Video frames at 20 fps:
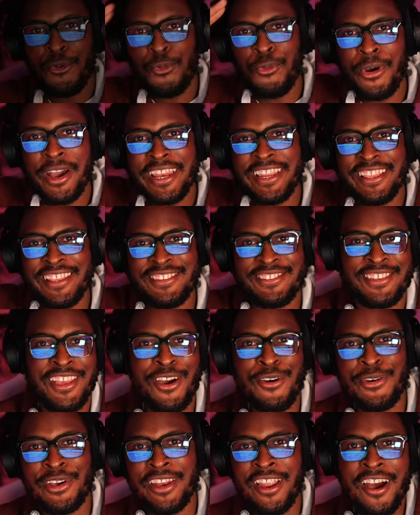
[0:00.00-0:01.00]
What is
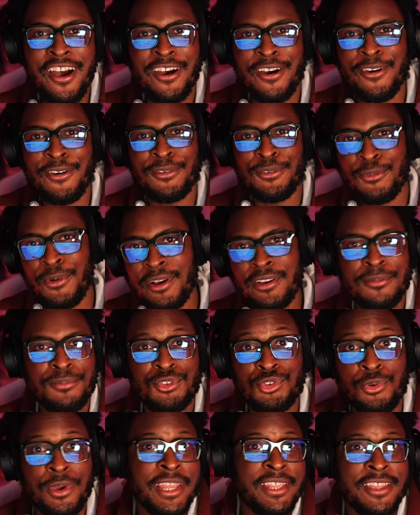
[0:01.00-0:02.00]
going on? Welcome
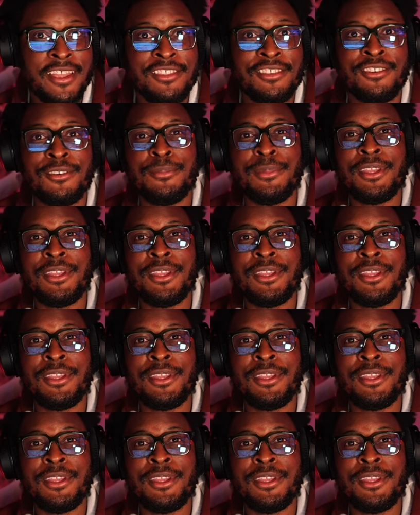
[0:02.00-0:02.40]
to another